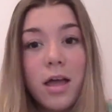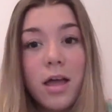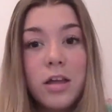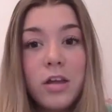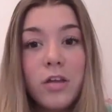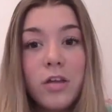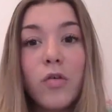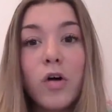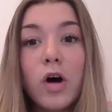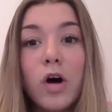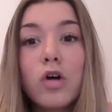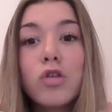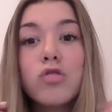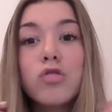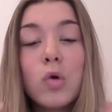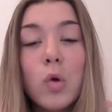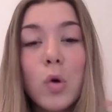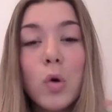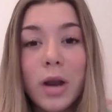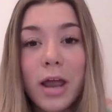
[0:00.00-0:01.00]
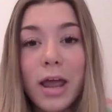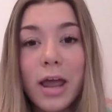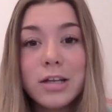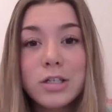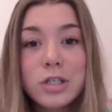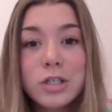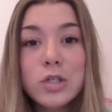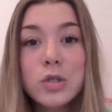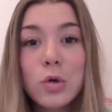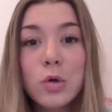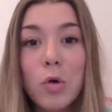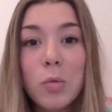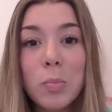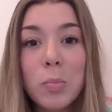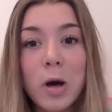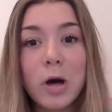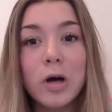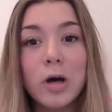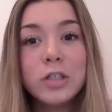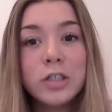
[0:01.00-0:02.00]
you've grown it so
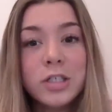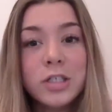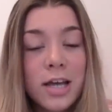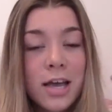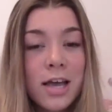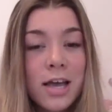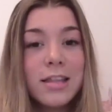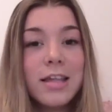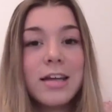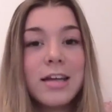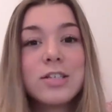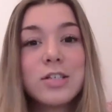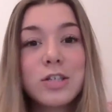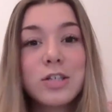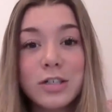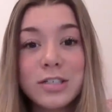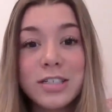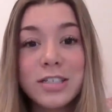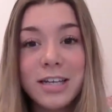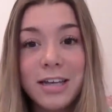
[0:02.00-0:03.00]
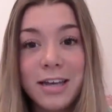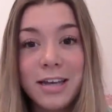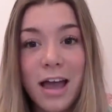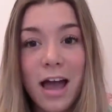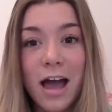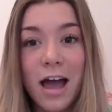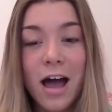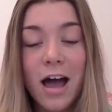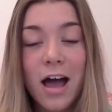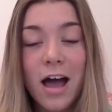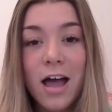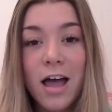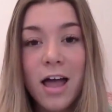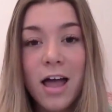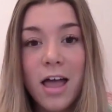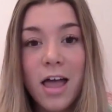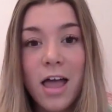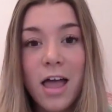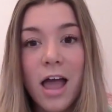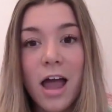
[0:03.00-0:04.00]
much that it's got to here,
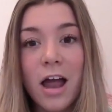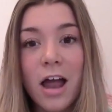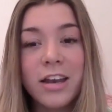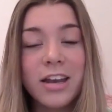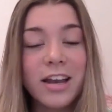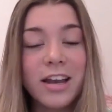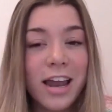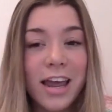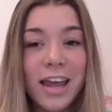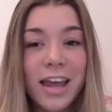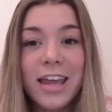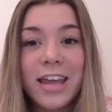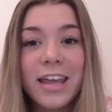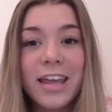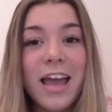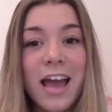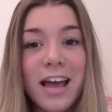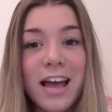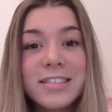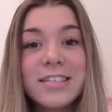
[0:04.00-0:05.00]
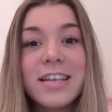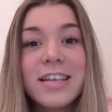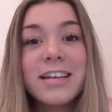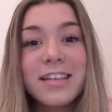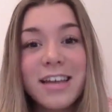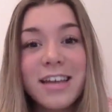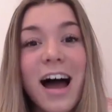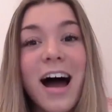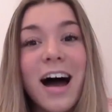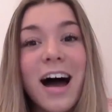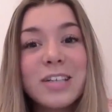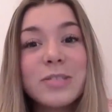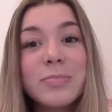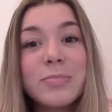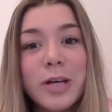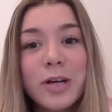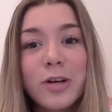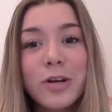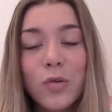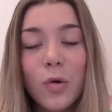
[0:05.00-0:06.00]
and you're yes, it has
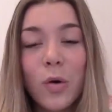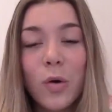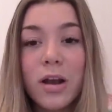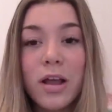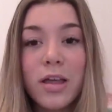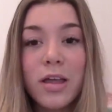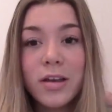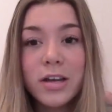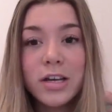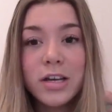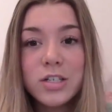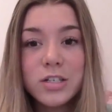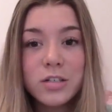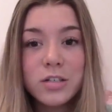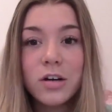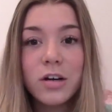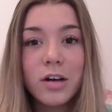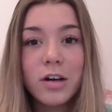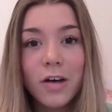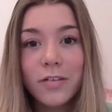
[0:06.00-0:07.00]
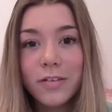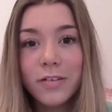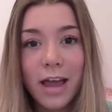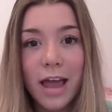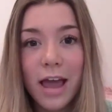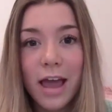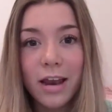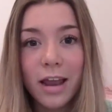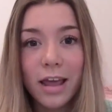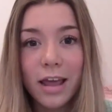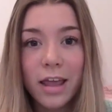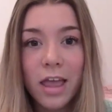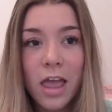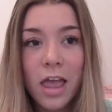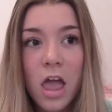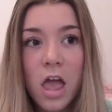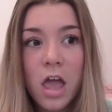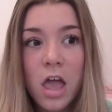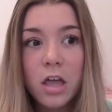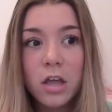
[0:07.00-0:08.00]
been grown, and then you just cut it off again.
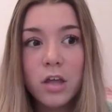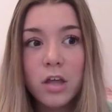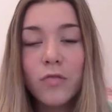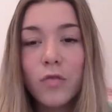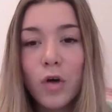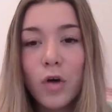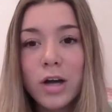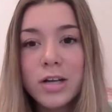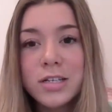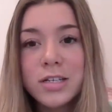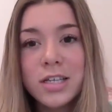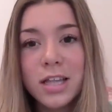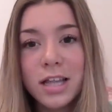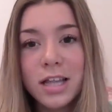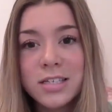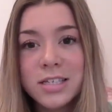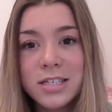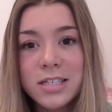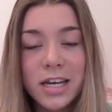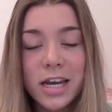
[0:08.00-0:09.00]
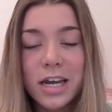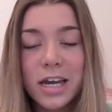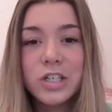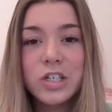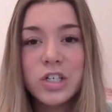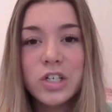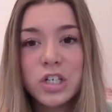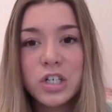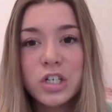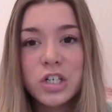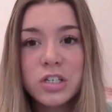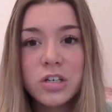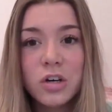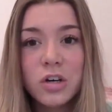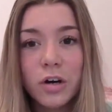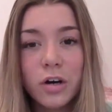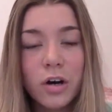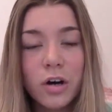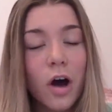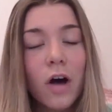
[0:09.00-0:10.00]
You've got it to that stage to just
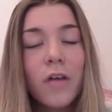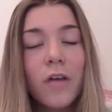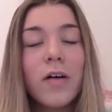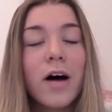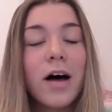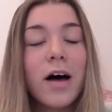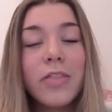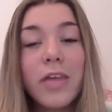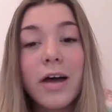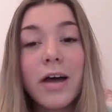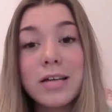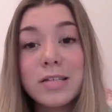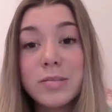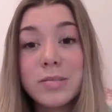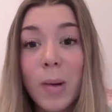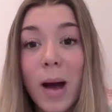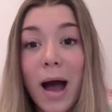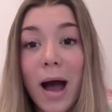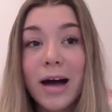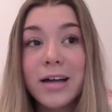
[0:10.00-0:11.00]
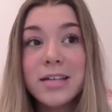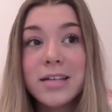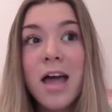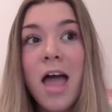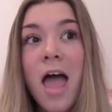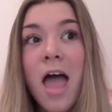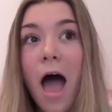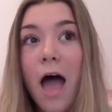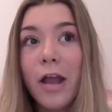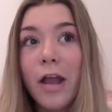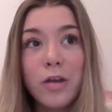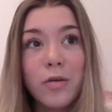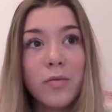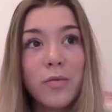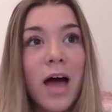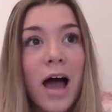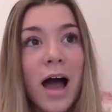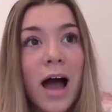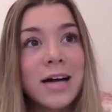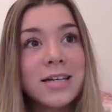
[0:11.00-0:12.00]
cut it off, and that is bad. I knew
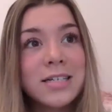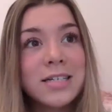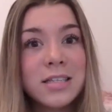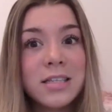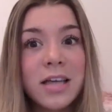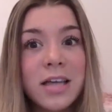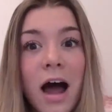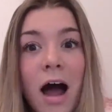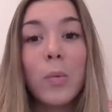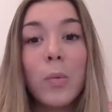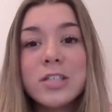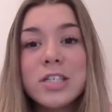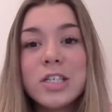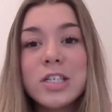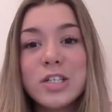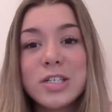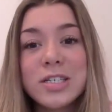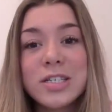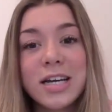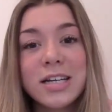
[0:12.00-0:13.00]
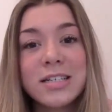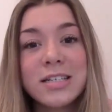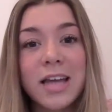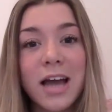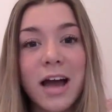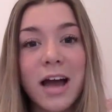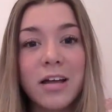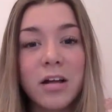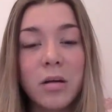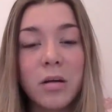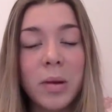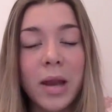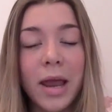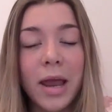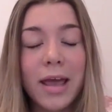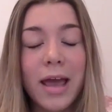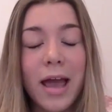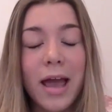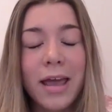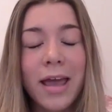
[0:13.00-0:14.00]
that I did that. Once it does get here, you'll be
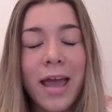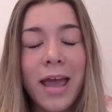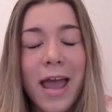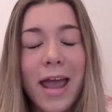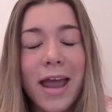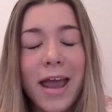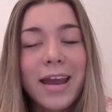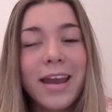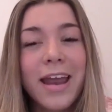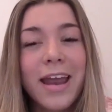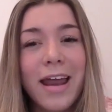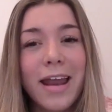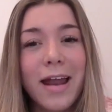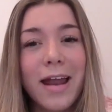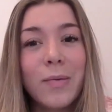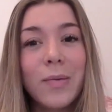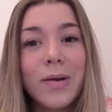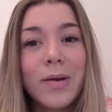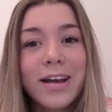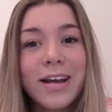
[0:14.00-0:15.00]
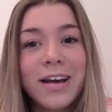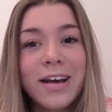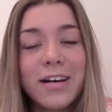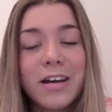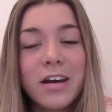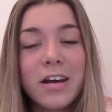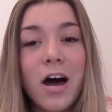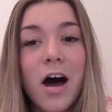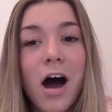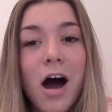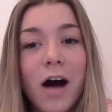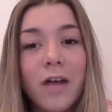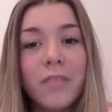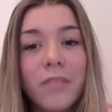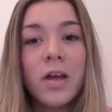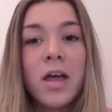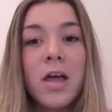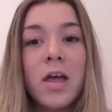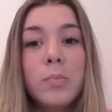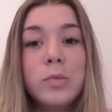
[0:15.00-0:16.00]
I hate it, I want to cut it off.
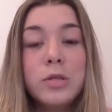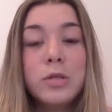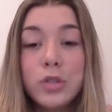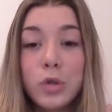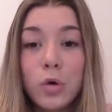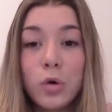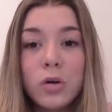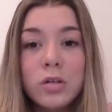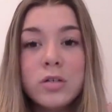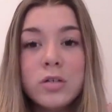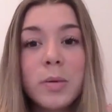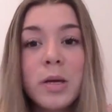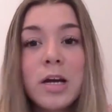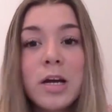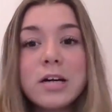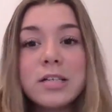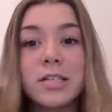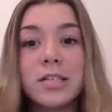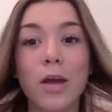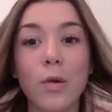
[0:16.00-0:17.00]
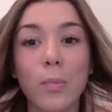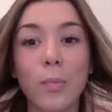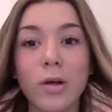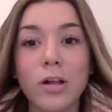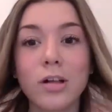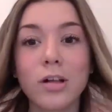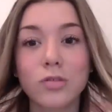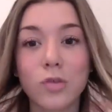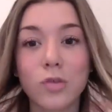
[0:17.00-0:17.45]
But don't, because it will